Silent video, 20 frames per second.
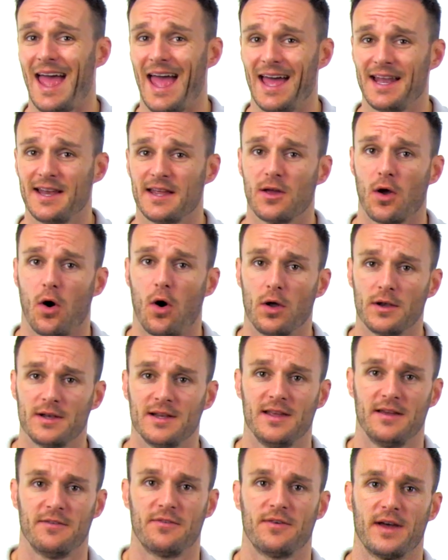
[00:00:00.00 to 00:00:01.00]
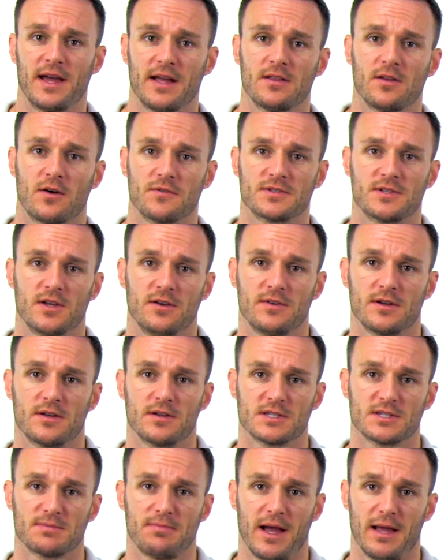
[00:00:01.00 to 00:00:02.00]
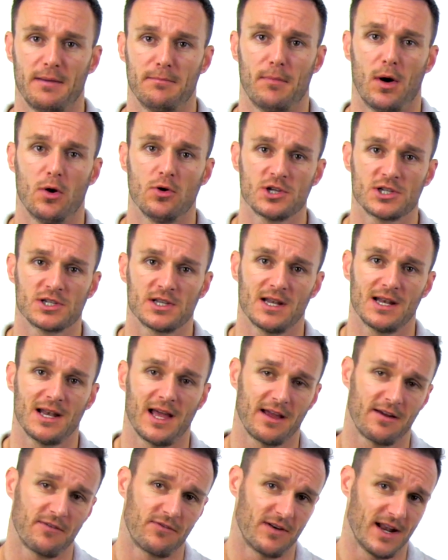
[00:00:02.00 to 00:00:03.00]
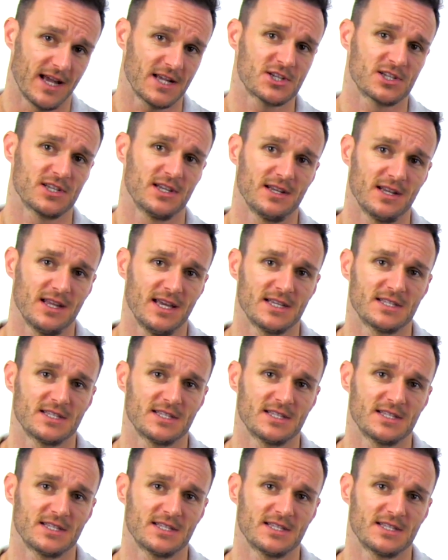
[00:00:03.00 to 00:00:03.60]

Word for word: adding on the effect of cervical spine motion like flexion,